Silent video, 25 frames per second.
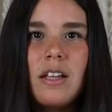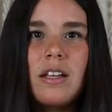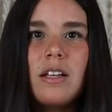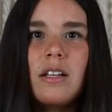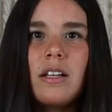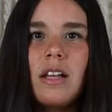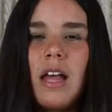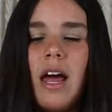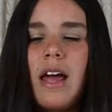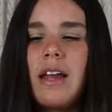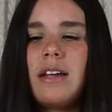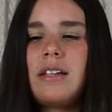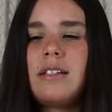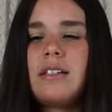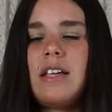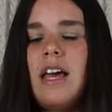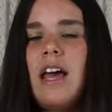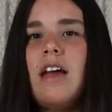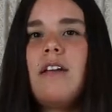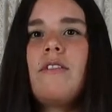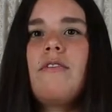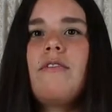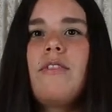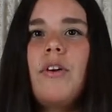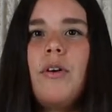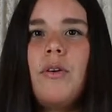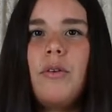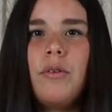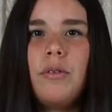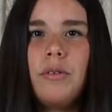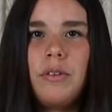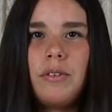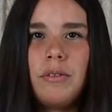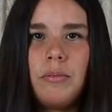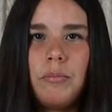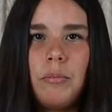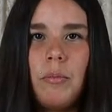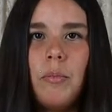like tenfold,
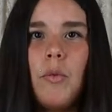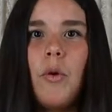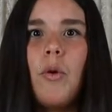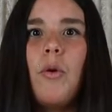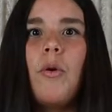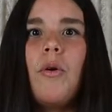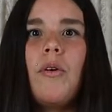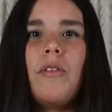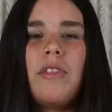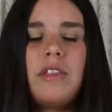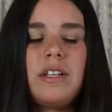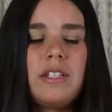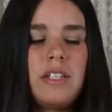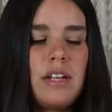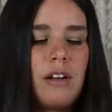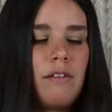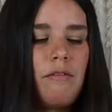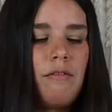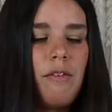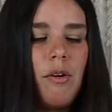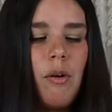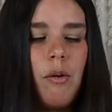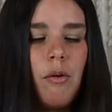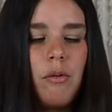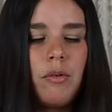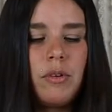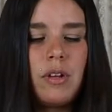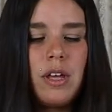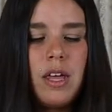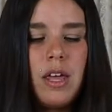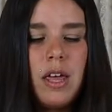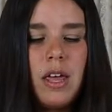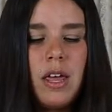more than tenfold.